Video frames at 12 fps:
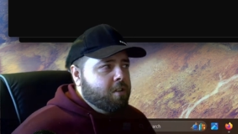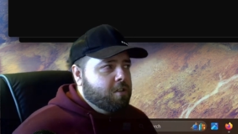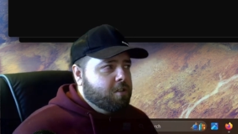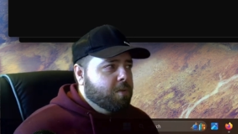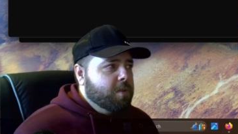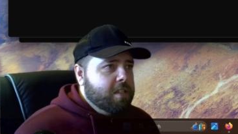
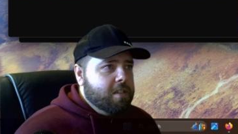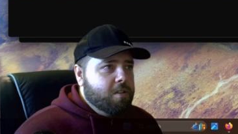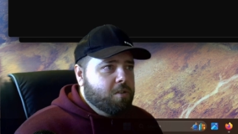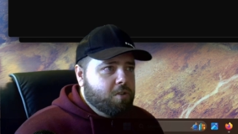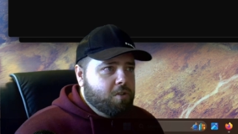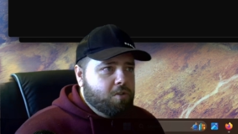So with these
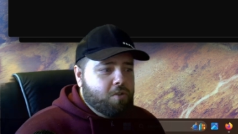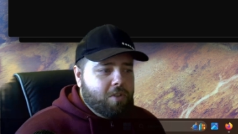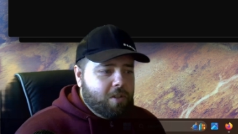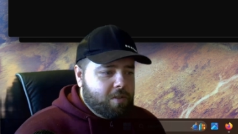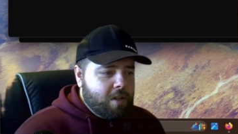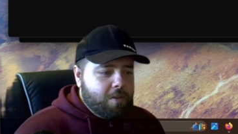little
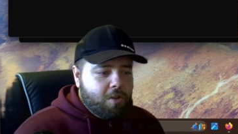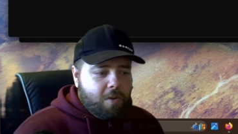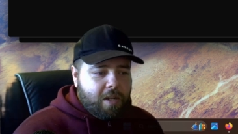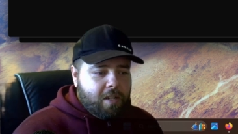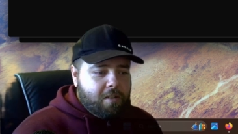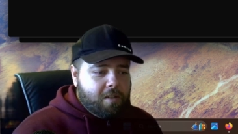tutorials that I'm
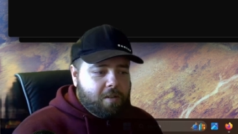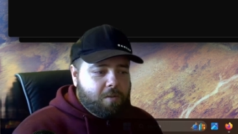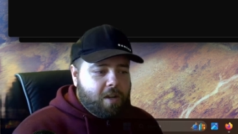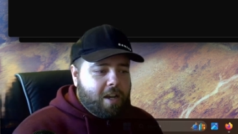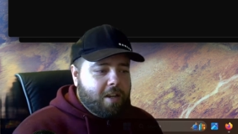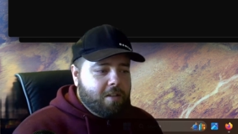doing, these little
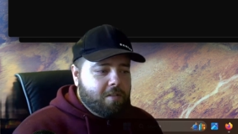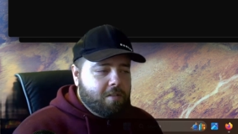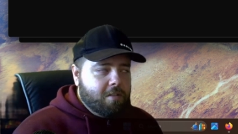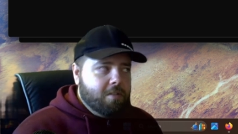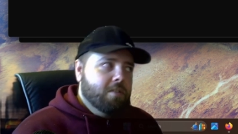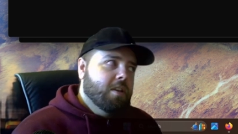
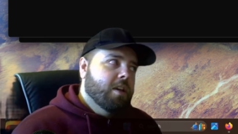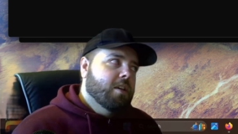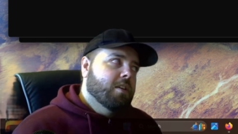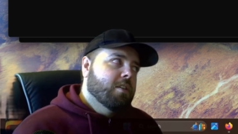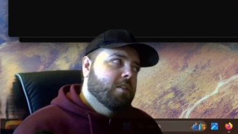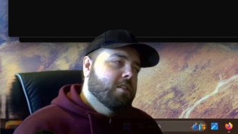guides,
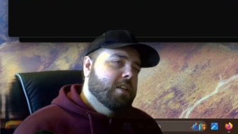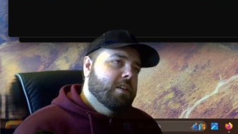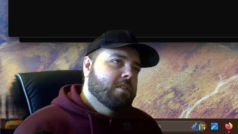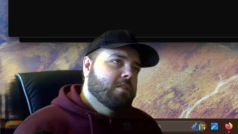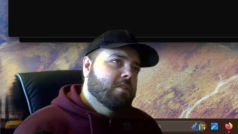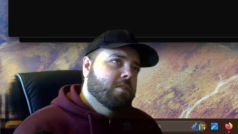
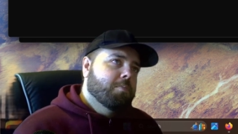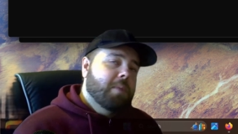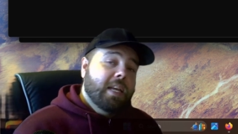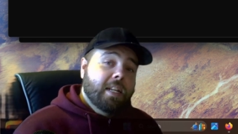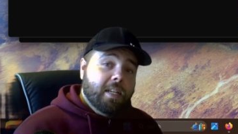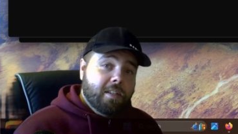these
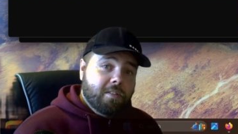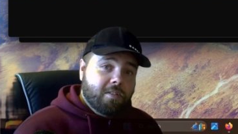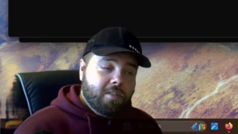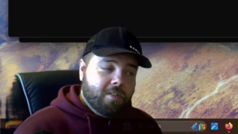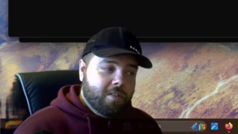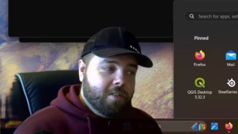
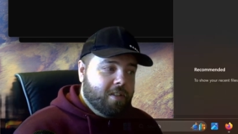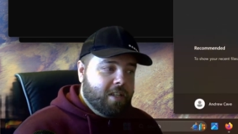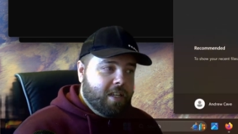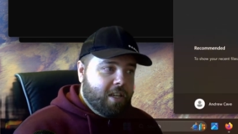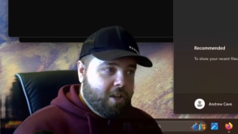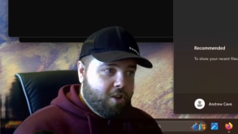playlists,
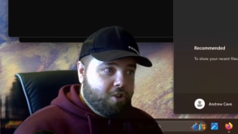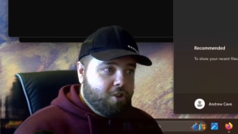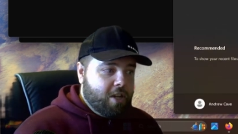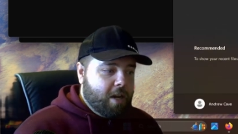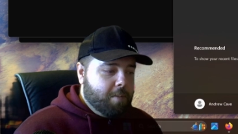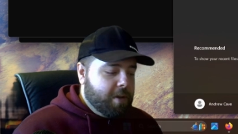
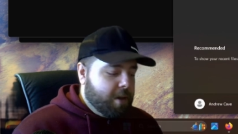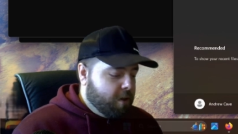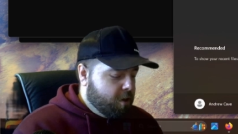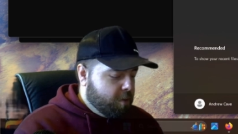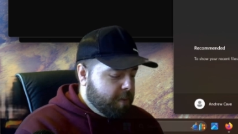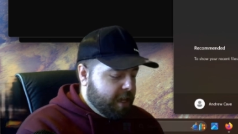should help you
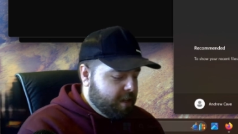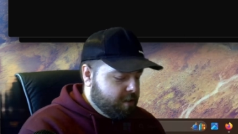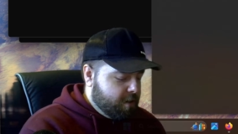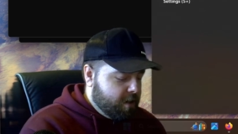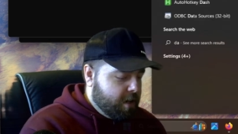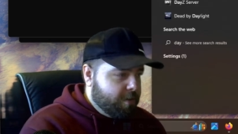out a lot better.
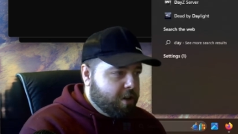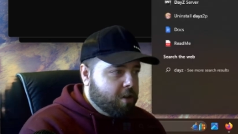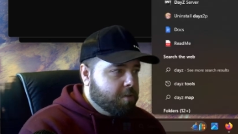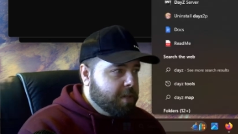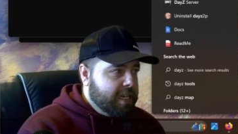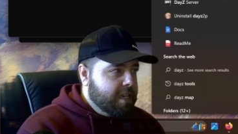So now if I go
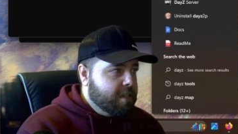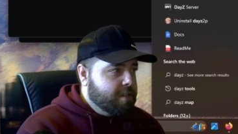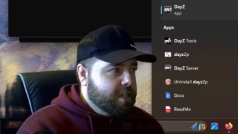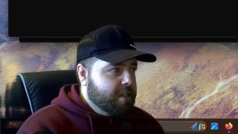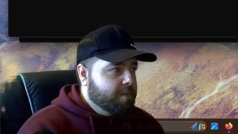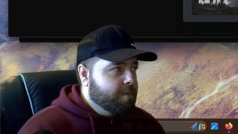to my
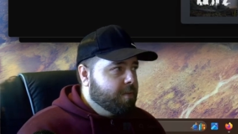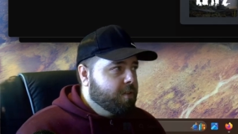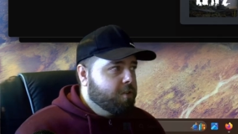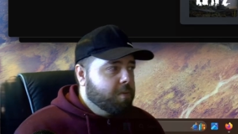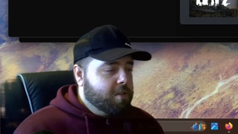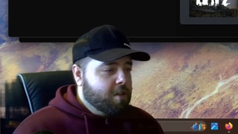DayZ,
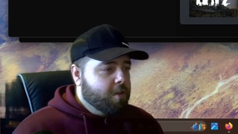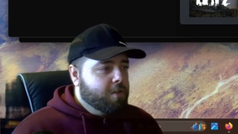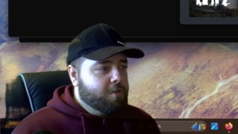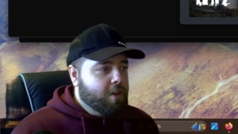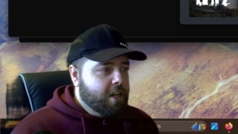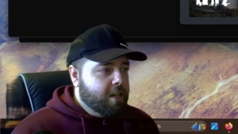so my
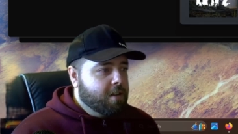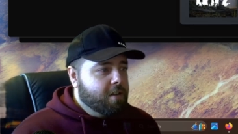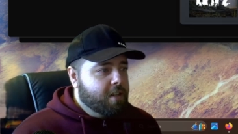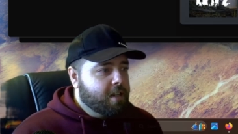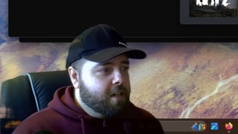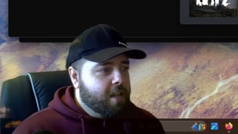server's running,
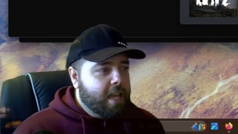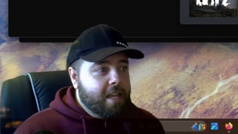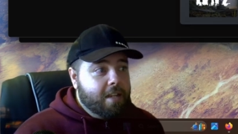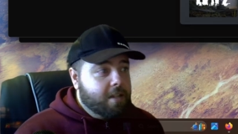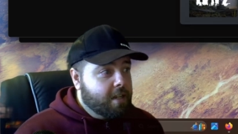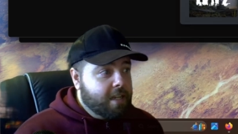
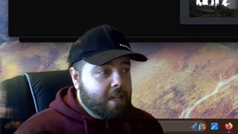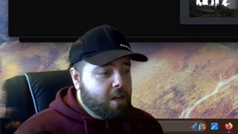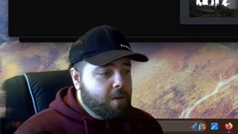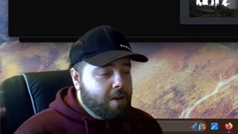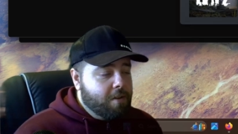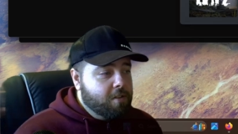it didn't get
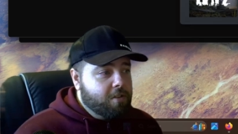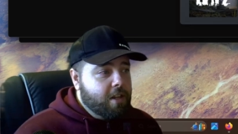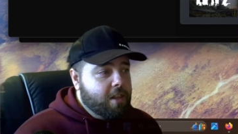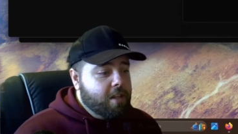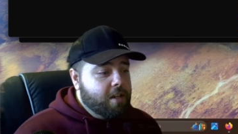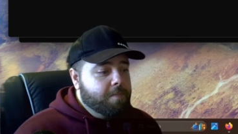no errors or
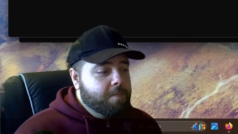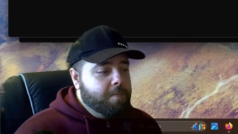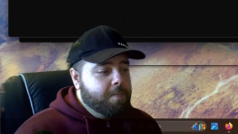anything.